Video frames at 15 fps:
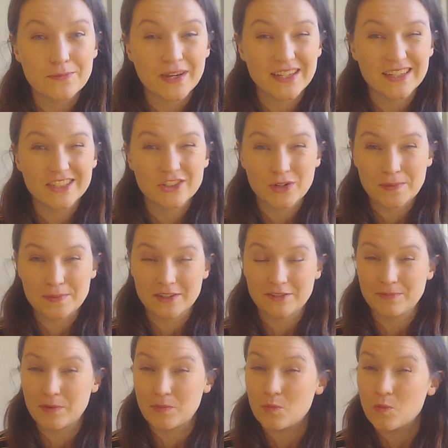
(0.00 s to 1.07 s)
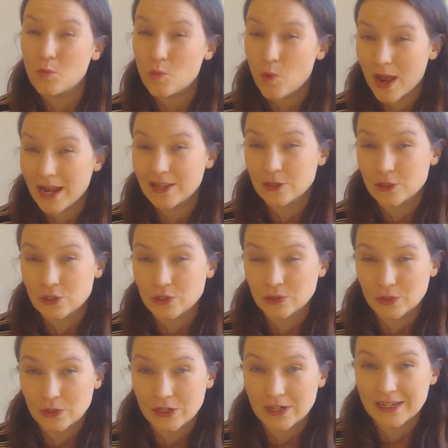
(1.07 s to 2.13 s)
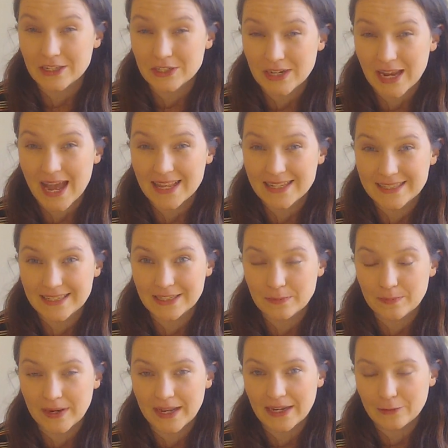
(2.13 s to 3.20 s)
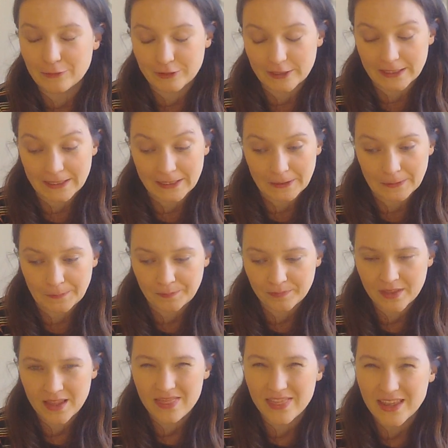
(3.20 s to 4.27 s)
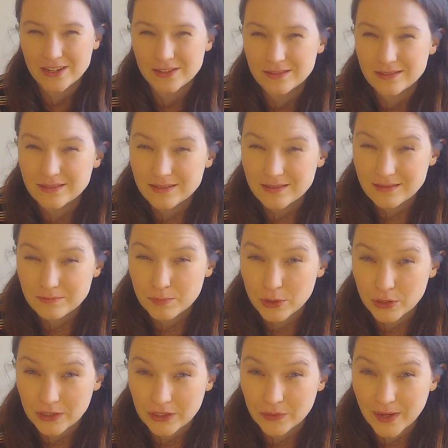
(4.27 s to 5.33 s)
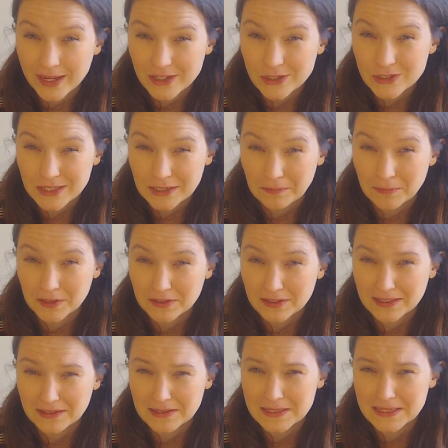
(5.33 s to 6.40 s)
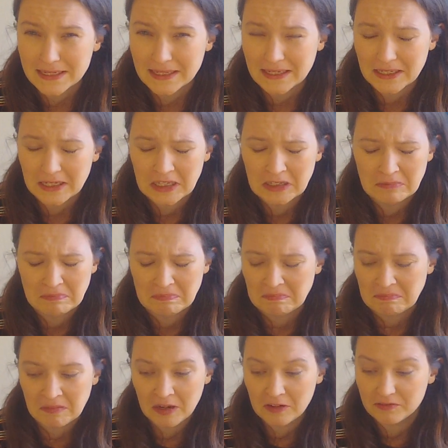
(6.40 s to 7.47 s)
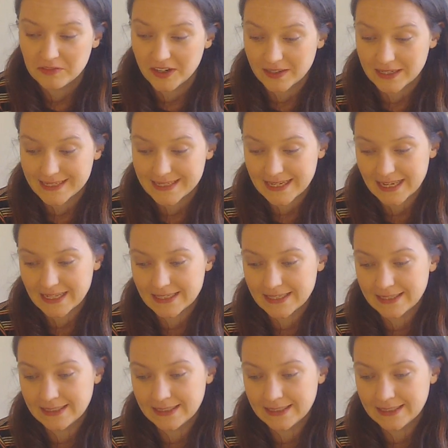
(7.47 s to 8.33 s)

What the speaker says: my dreams have been well and truly shattered by living here. They put UHT milk in tea. Very sad.